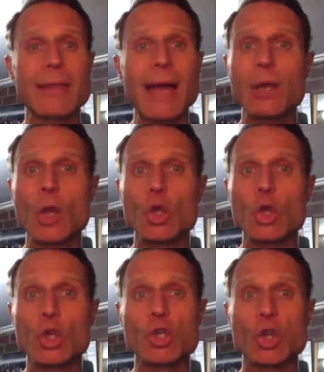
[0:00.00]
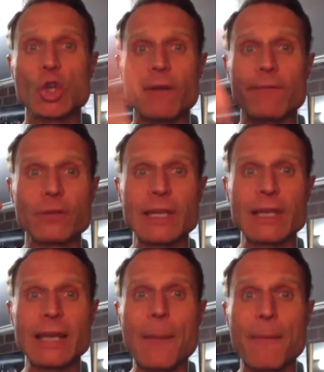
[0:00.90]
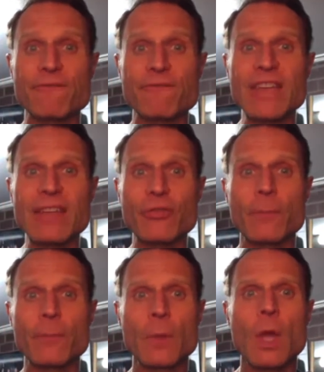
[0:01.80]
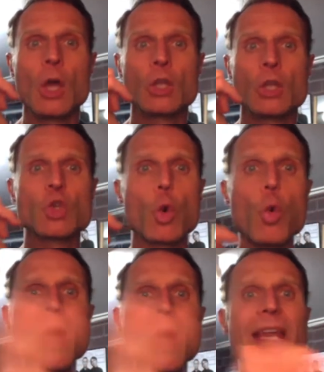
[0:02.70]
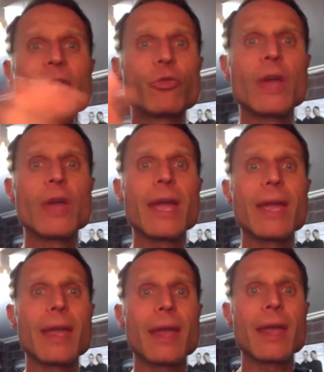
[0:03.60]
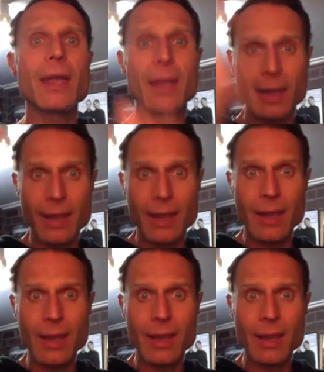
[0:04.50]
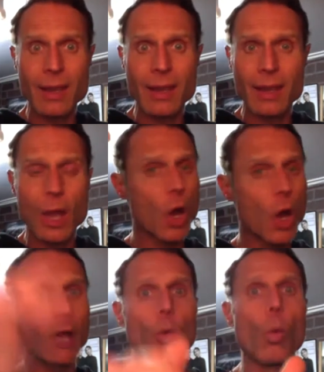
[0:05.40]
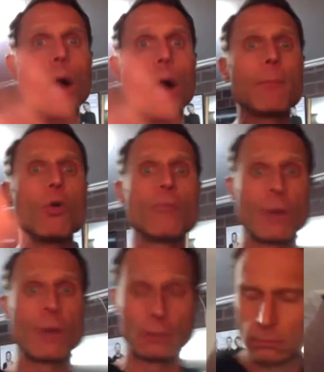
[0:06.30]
that, you're just going to flick it up a fifth. 23. In one movement.